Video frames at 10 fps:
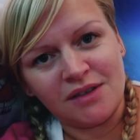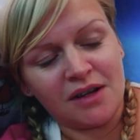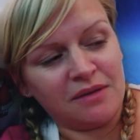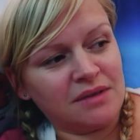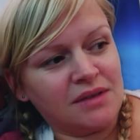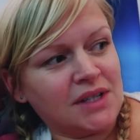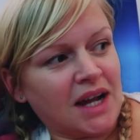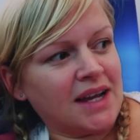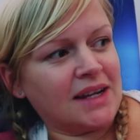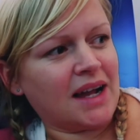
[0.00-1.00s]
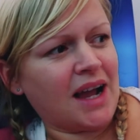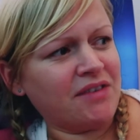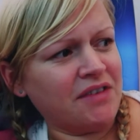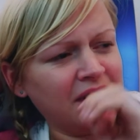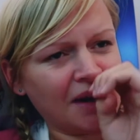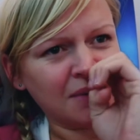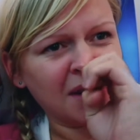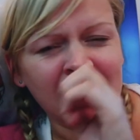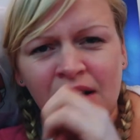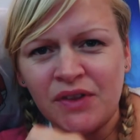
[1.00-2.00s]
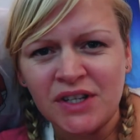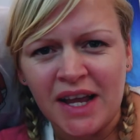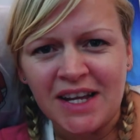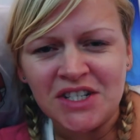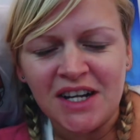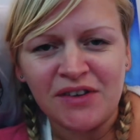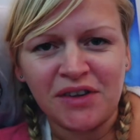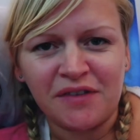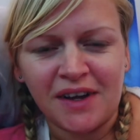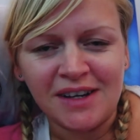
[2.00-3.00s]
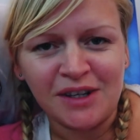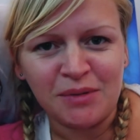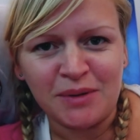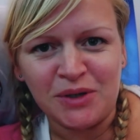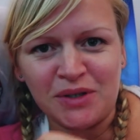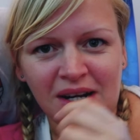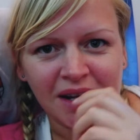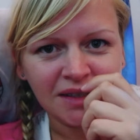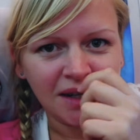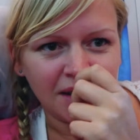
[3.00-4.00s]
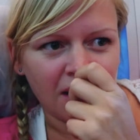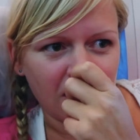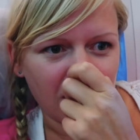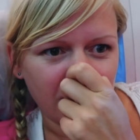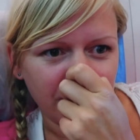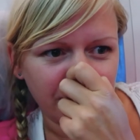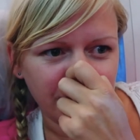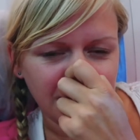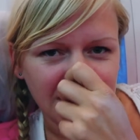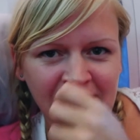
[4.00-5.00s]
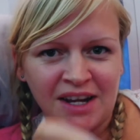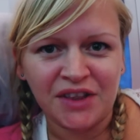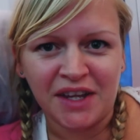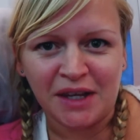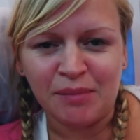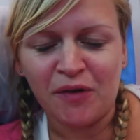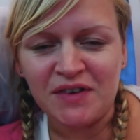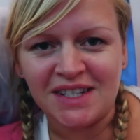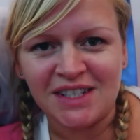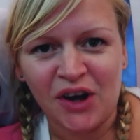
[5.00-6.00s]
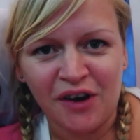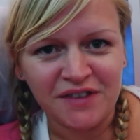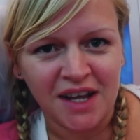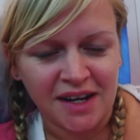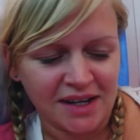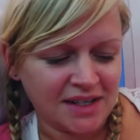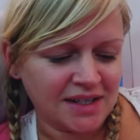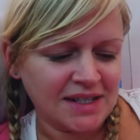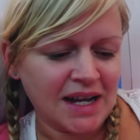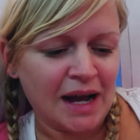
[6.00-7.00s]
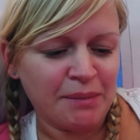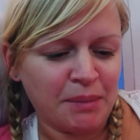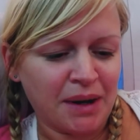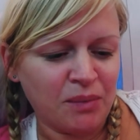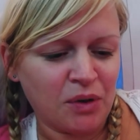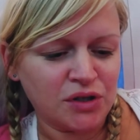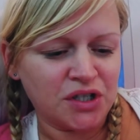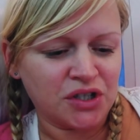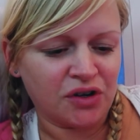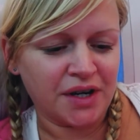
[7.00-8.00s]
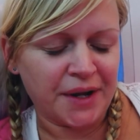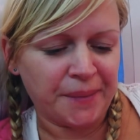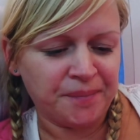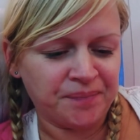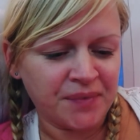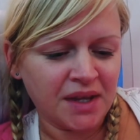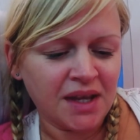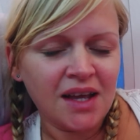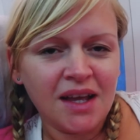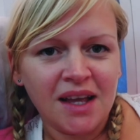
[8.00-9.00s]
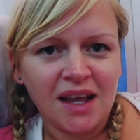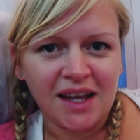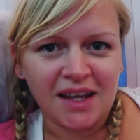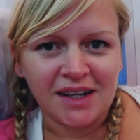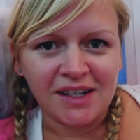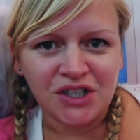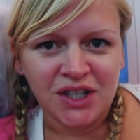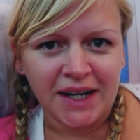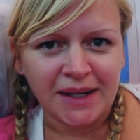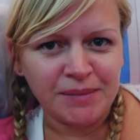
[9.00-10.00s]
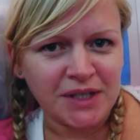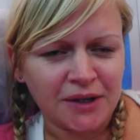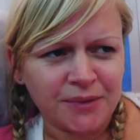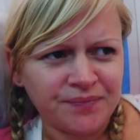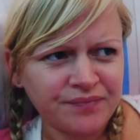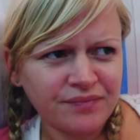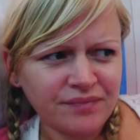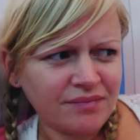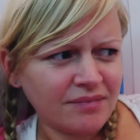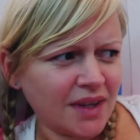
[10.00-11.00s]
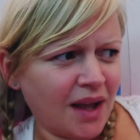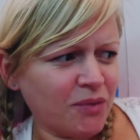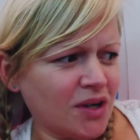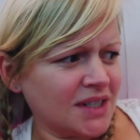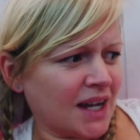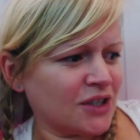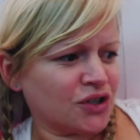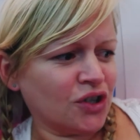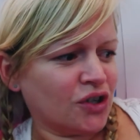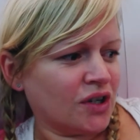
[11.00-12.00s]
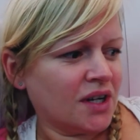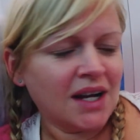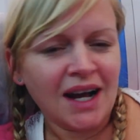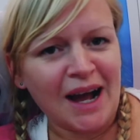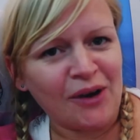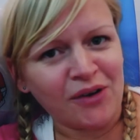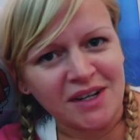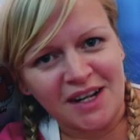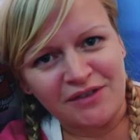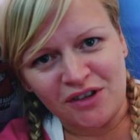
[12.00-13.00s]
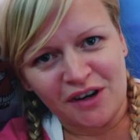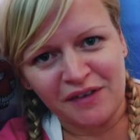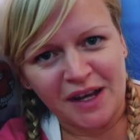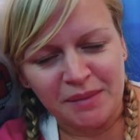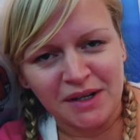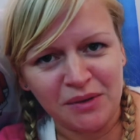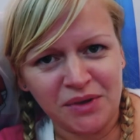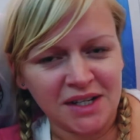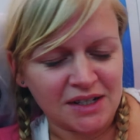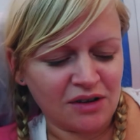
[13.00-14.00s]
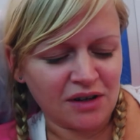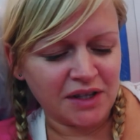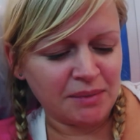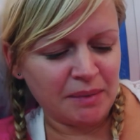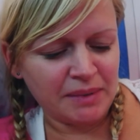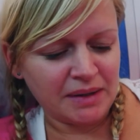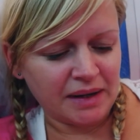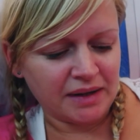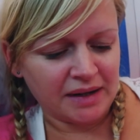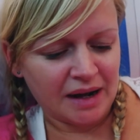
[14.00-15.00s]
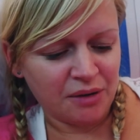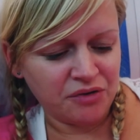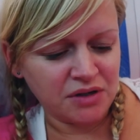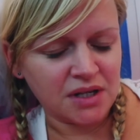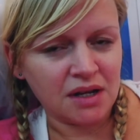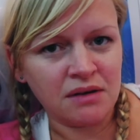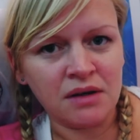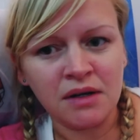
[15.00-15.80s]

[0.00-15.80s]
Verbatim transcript: So tired. I haven't, I was like up this ages left on the flight because we were due to land at like half ten, I think. But obviously it's half ten Indian time and my watch is on um, English time, so I'm not entirely sure how long is left on our flight, but I don't think it's long. I think maybe like an hour or so